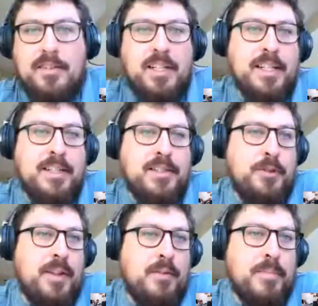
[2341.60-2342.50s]
he didn't
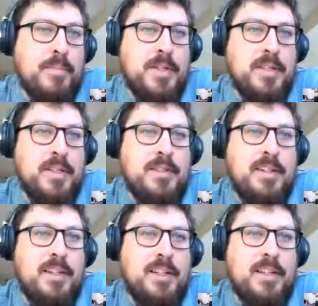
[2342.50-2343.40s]
do that on purpose
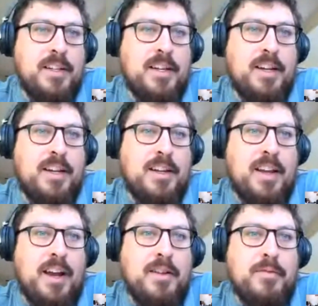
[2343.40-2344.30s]

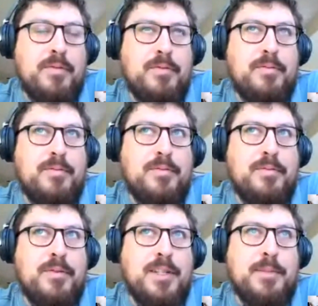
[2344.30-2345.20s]
kind of
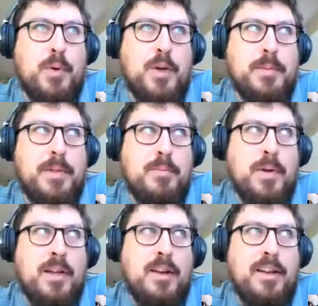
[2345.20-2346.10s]
disappoints me,
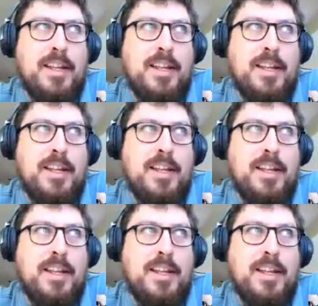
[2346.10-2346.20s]
but